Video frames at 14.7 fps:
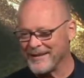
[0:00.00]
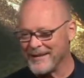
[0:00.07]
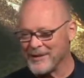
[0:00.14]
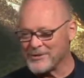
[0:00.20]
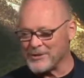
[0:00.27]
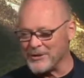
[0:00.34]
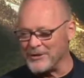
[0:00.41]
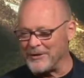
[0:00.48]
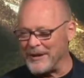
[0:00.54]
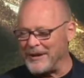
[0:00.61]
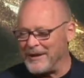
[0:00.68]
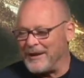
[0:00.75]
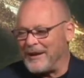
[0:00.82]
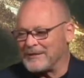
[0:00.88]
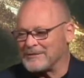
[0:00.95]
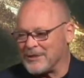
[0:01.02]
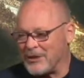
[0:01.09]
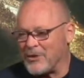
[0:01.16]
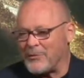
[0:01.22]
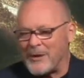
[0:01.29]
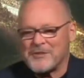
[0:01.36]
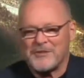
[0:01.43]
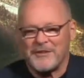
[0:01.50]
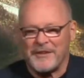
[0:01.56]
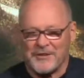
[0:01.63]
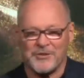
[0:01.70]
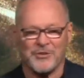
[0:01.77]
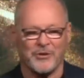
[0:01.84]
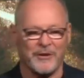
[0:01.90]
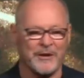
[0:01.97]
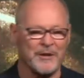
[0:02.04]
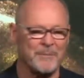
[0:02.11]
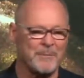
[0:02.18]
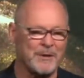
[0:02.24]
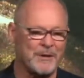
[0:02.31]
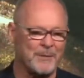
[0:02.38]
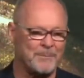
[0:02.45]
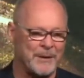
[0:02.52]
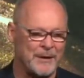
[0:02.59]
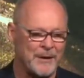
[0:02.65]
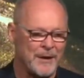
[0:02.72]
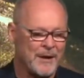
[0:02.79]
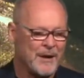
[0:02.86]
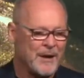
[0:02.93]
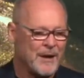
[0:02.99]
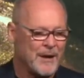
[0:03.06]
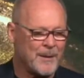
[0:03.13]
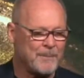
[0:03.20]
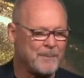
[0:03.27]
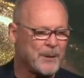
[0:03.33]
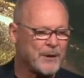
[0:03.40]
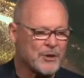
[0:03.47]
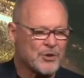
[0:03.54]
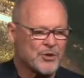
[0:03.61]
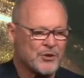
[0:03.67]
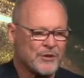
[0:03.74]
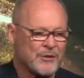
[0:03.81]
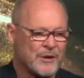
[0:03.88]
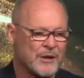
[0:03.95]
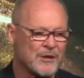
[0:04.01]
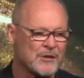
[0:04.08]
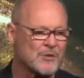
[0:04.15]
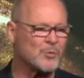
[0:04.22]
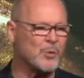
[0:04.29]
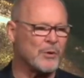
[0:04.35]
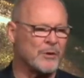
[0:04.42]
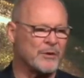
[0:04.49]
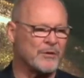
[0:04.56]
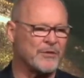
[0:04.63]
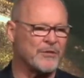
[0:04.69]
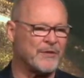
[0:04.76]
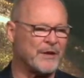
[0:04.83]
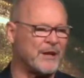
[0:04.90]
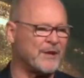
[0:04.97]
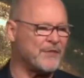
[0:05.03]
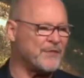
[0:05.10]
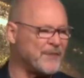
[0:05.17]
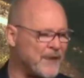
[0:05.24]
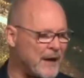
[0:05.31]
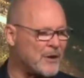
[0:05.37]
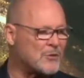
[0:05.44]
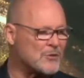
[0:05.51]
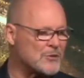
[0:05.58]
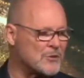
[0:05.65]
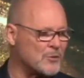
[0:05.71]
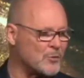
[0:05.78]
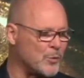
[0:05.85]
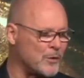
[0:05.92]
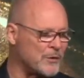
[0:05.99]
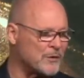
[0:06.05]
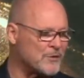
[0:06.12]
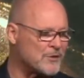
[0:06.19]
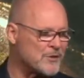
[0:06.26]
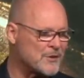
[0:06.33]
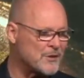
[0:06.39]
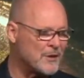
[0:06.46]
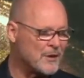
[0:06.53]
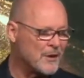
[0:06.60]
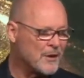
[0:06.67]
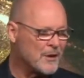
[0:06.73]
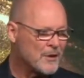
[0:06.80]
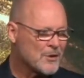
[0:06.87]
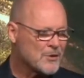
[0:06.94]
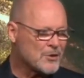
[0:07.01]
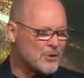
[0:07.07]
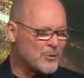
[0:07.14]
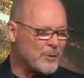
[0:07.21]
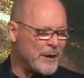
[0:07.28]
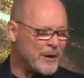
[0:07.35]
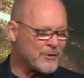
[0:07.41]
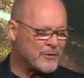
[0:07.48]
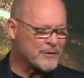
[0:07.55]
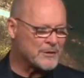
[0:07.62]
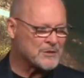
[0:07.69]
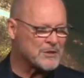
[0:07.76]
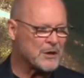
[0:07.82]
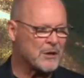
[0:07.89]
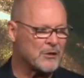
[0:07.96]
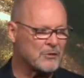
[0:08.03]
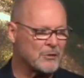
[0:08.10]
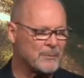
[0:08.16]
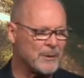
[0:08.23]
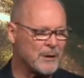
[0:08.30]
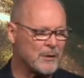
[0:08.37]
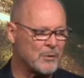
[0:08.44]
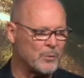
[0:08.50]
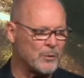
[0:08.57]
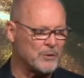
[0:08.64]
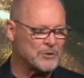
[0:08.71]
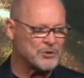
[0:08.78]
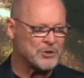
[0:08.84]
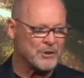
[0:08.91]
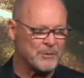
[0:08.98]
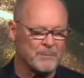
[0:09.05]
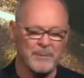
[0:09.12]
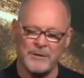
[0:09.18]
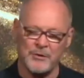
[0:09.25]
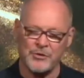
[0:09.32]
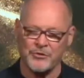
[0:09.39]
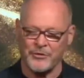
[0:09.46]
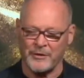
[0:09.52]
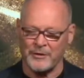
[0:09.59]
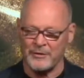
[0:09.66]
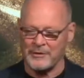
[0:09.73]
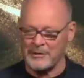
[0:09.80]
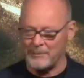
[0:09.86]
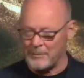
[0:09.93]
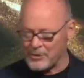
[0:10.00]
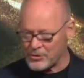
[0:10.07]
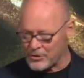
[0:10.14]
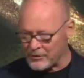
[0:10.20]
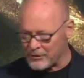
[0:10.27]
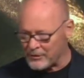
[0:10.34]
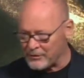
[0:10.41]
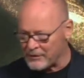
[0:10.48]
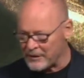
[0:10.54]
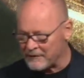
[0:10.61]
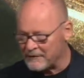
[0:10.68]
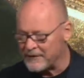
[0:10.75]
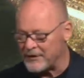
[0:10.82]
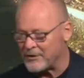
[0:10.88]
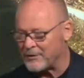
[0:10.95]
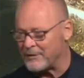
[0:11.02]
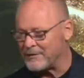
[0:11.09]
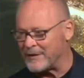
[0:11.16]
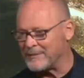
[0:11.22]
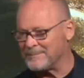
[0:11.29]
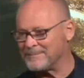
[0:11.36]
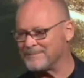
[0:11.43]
So eh, I'll tell the rest of that story in a minute, but a picture is worth a thousand words. So rather than tell you about our wheelchair ministry, let me show you a video of it.